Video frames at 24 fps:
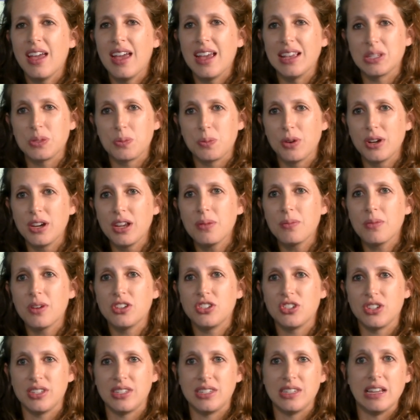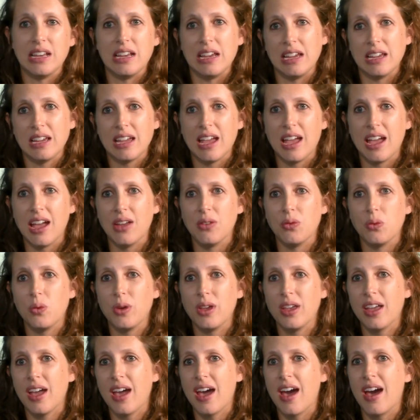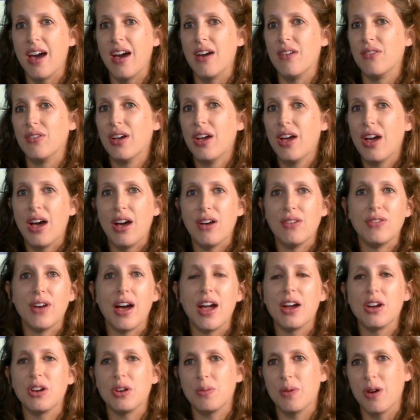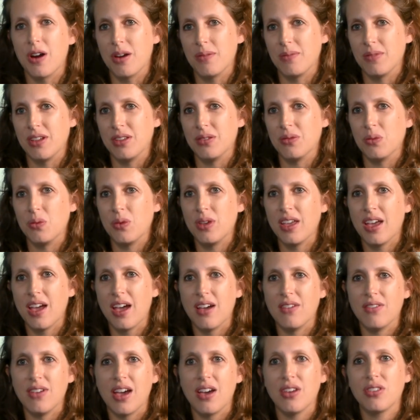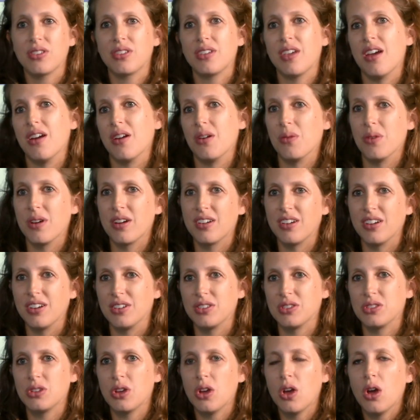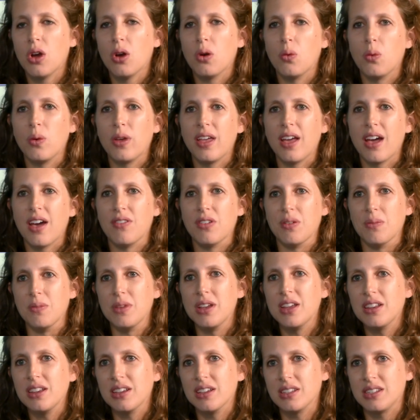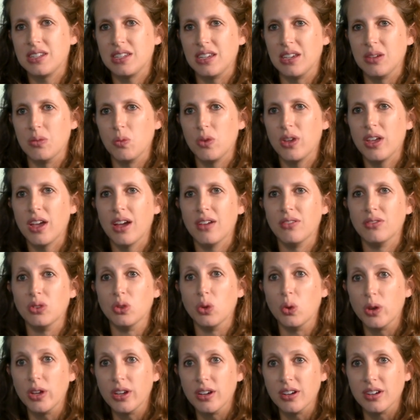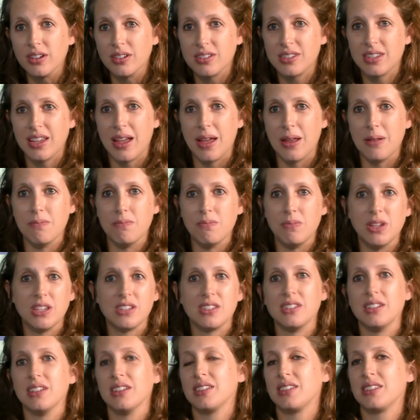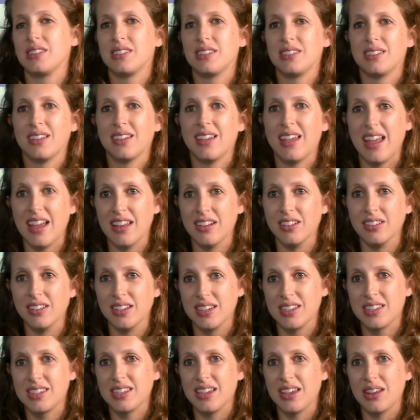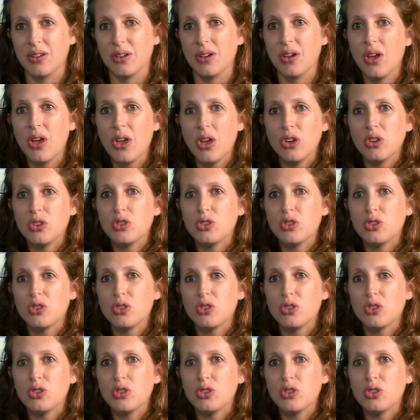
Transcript: It's pretty much a city, and we have a fire department, we have healthcare workers, we have a media team, we have lawyers and business analysts, and